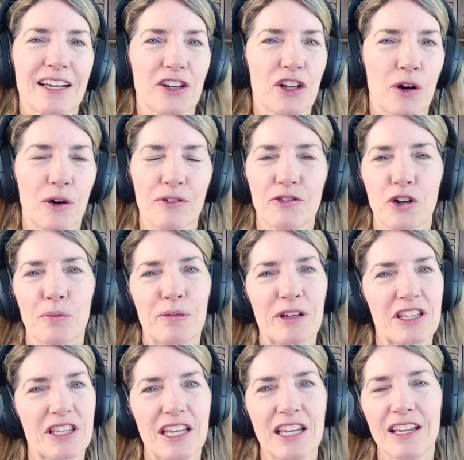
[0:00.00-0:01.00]
If you're
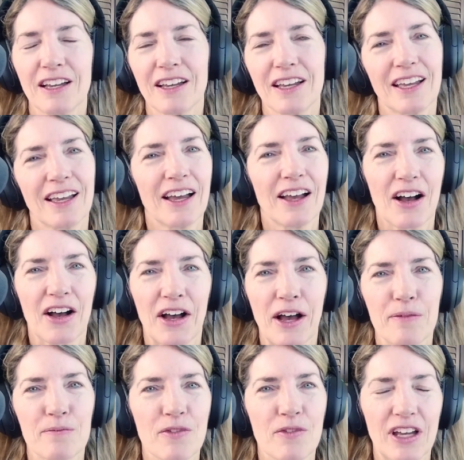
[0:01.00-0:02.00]
busy,
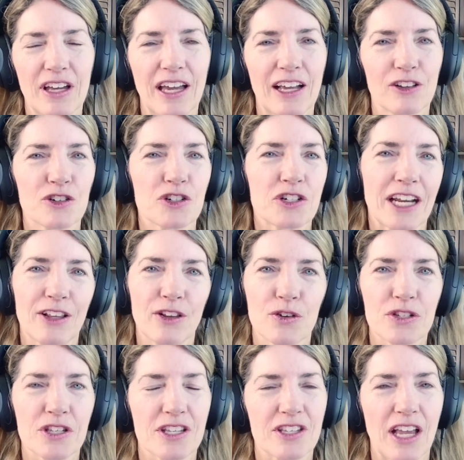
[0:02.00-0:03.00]
the Ehlers-Danlos
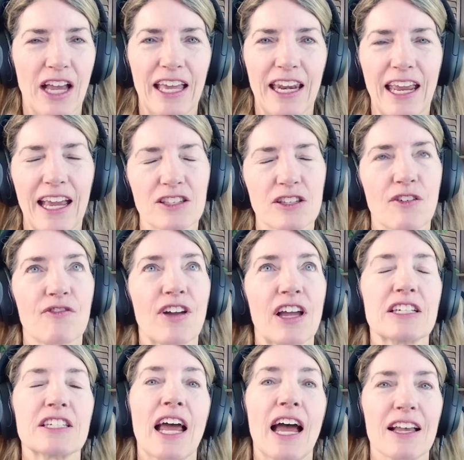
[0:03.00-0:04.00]
Society has a
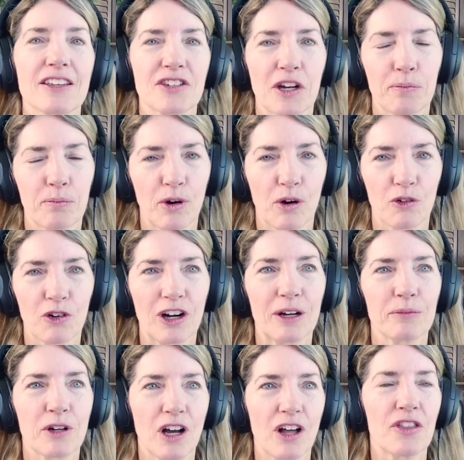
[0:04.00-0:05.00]
fantastic
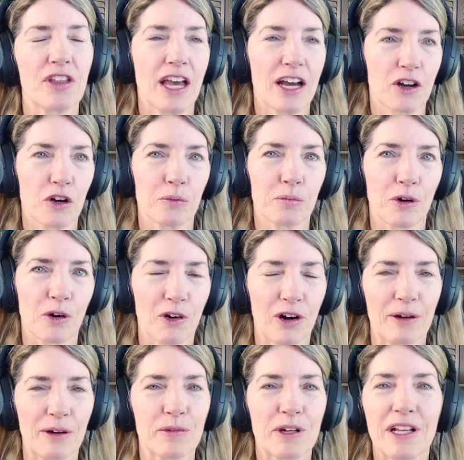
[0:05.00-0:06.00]
program called the ECHO
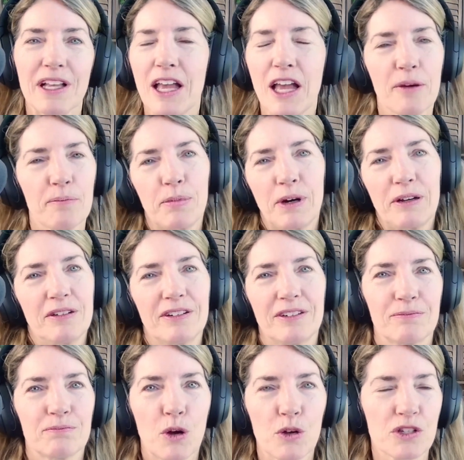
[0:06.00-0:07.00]
program, but
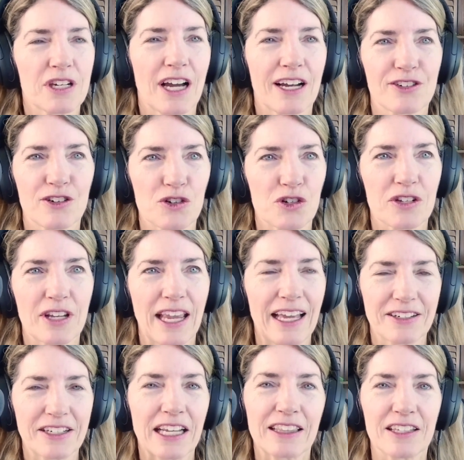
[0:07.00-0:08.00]
most doctors
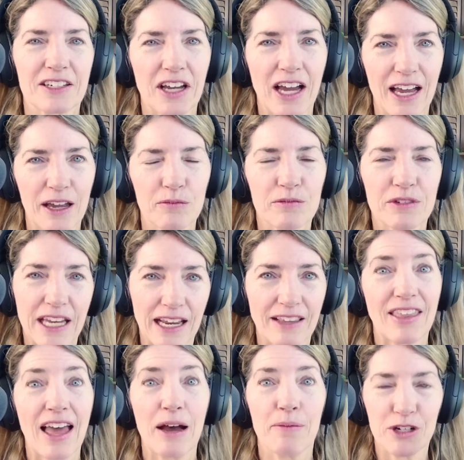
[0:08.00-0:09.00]
can't take
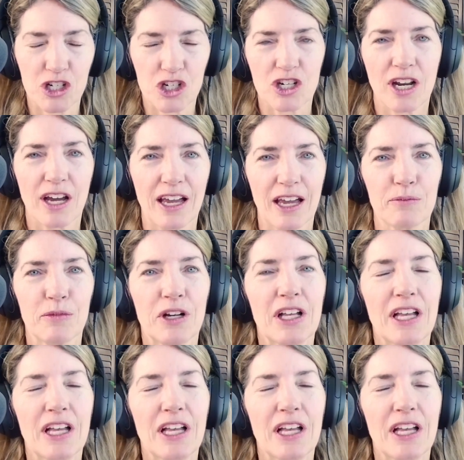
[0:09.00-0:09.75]
that much time